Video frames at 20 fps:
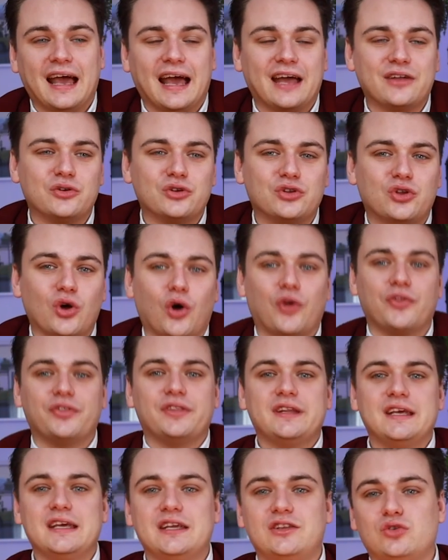and you
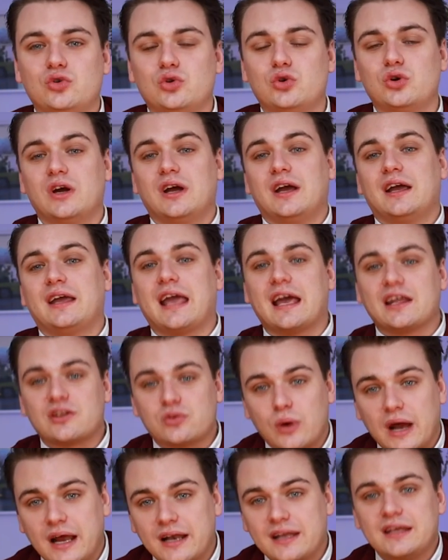don't need to
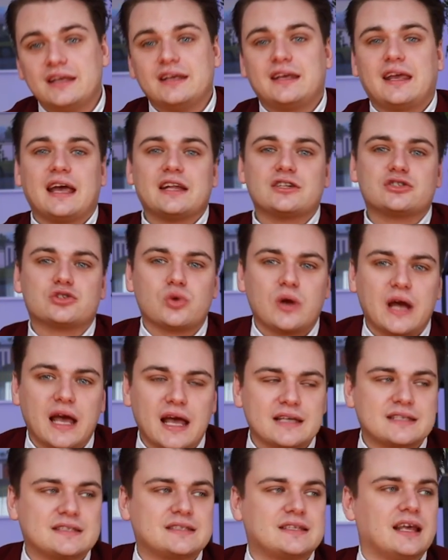get ready, get
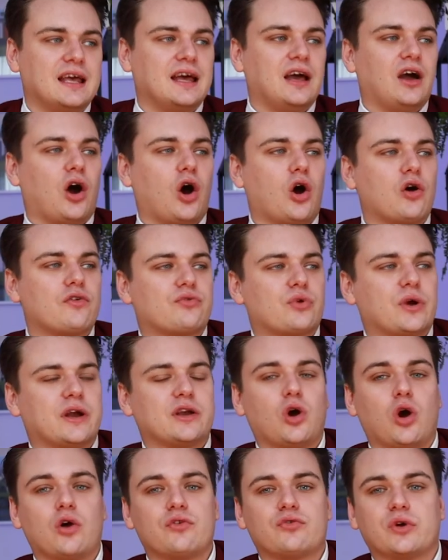dressed over
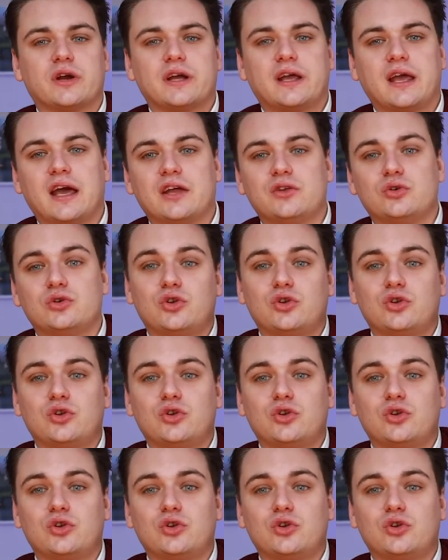and over again.